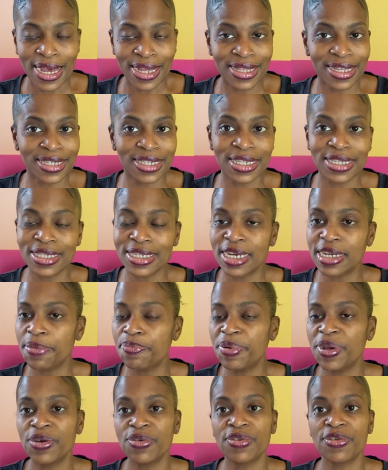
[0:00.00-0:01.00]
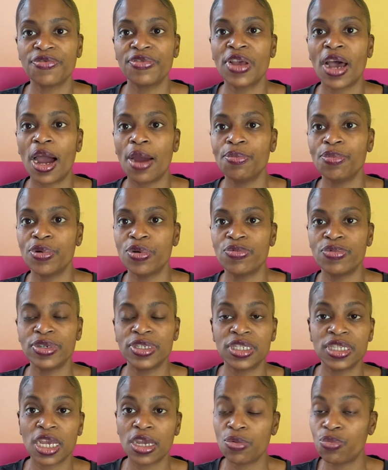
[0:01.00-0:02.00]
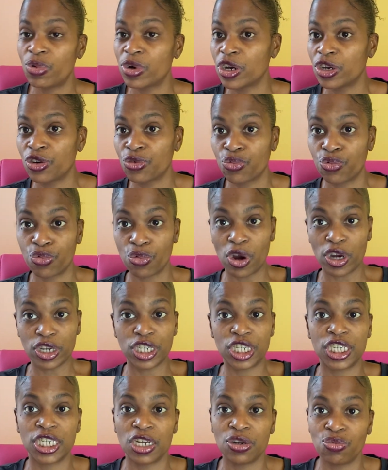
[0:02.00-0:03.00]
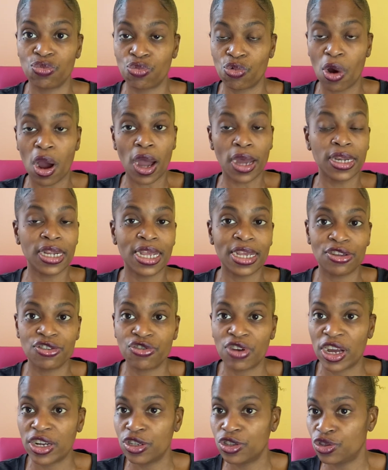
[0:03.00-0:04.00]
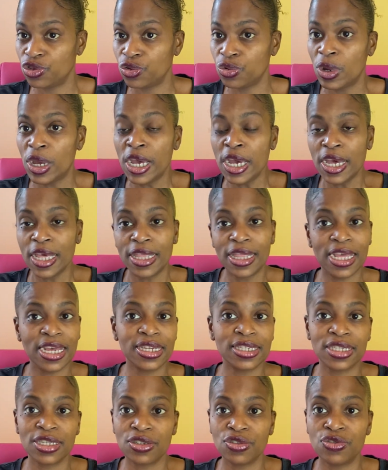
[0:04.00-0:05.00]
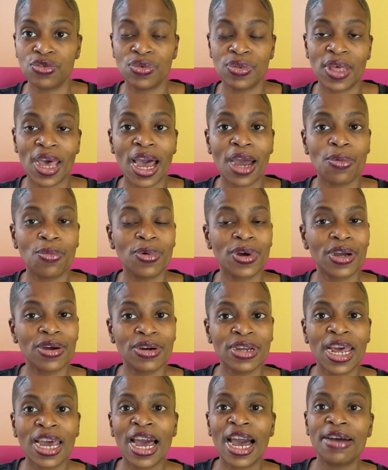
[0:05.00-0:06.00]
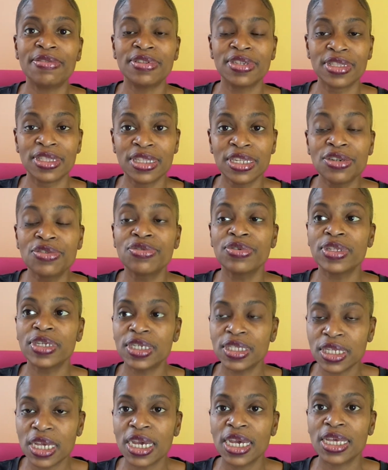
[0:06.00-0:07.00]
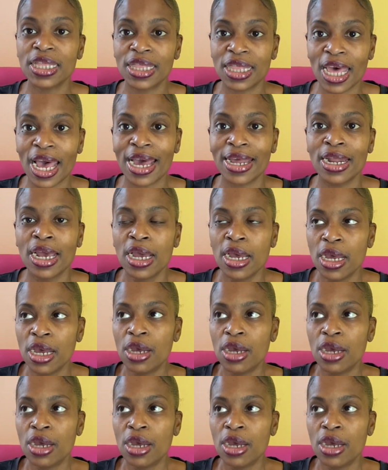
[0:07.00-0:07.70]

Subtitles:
This is not a period of time where we say we're going to rush and run and try to do this and do that. We're going to have to literally take that